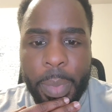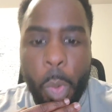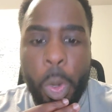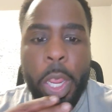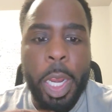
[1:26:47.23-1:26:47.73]

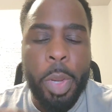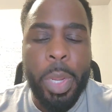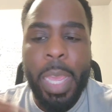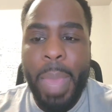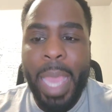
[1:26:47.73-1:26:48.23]
What are you going to do
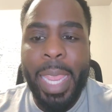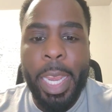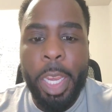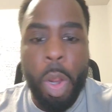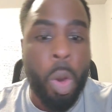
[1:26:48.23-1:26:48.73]
to get back
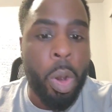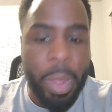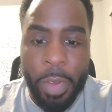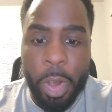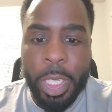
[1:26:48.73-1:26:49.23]
in to, or
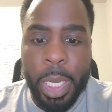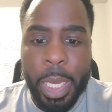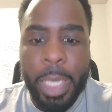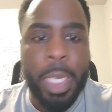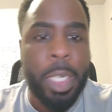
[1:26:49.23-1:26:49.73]
if you're still
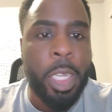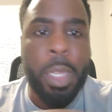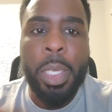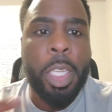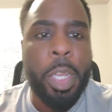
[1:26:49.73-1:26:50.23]
in
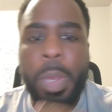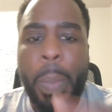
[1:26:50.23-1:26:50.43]
to